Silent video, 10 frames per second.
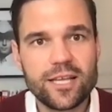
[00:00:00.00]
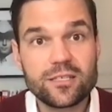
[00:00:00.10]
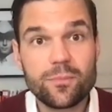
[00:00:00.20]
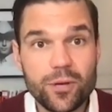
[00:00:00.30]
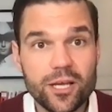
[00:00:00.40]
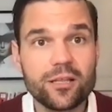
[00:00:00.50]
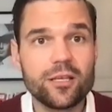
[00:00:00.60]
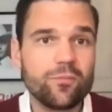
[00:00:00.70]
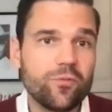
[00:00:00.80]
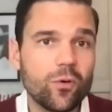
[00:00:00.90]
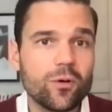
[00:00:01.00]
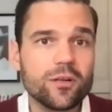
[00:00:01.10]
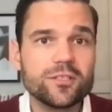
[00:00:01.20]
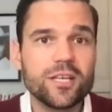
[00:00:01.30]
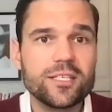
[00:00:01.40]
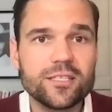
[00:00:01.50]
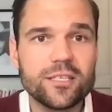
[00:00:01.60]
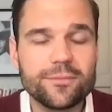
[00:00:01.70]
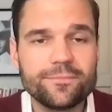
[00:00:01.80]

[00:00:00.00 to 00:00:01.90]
That's a big leap forward as I see it.